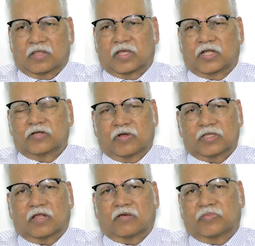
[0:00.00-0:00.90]
The
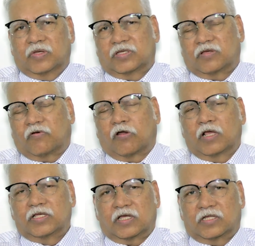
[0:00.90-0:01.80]
adjuvant therapy is
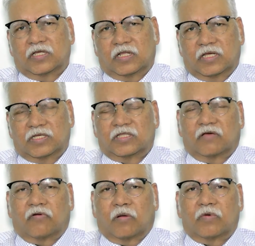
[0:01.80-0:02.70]
following surgery is in
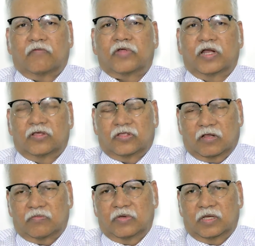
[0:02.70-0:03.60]
the form of
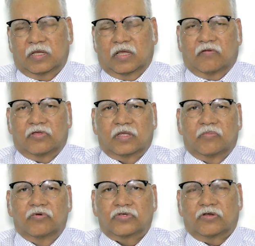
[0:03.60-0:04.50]
radiotherapy. It's a
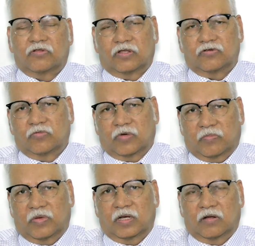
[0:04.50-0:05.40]
boost to the
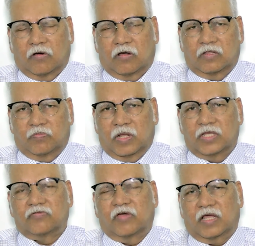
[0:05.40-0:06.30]
tumor bed or the
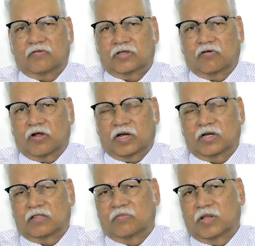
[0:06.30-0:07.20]
place where it's
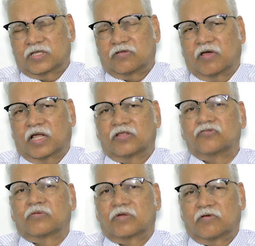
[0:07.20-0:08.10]
quadrant to the breast where the
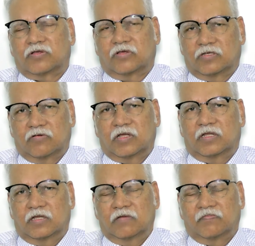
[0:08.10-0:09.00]
tumor was
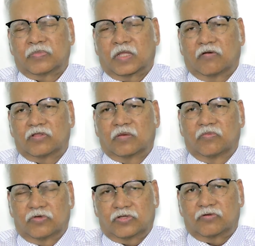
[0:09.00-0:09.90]
situated. It's a
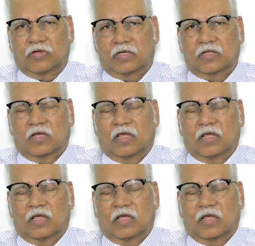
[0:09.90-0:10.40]
boost to it.